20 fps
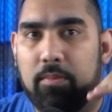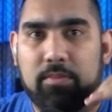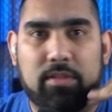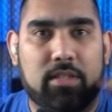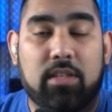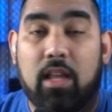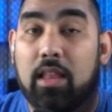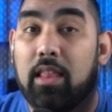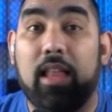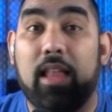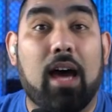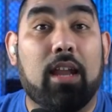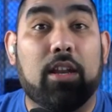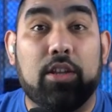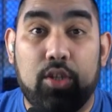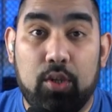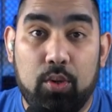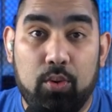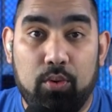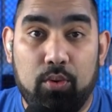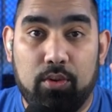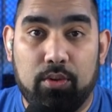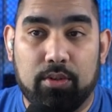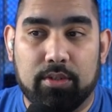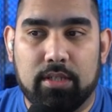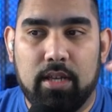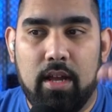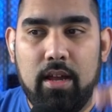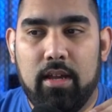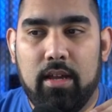There's a lot of
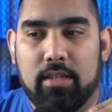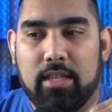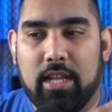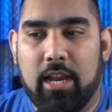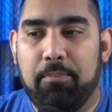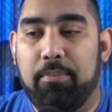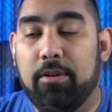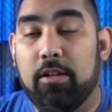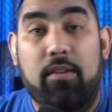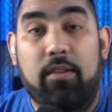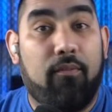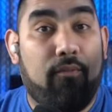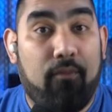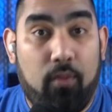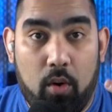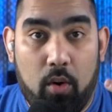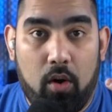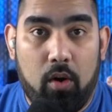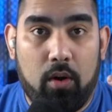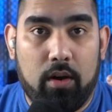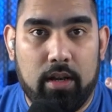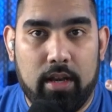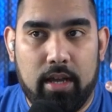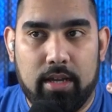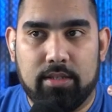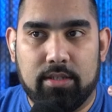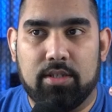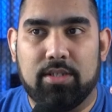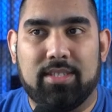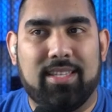tools that I built for
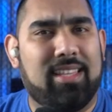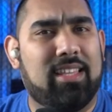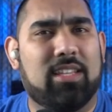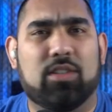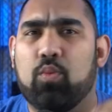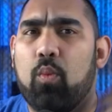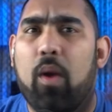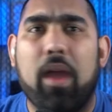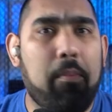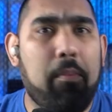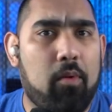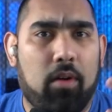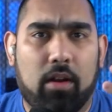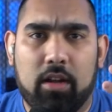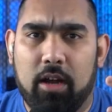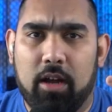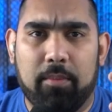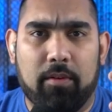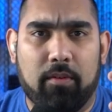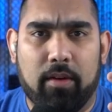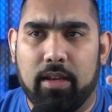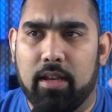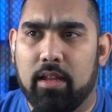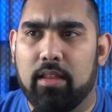organizers, and there's way more coming right now.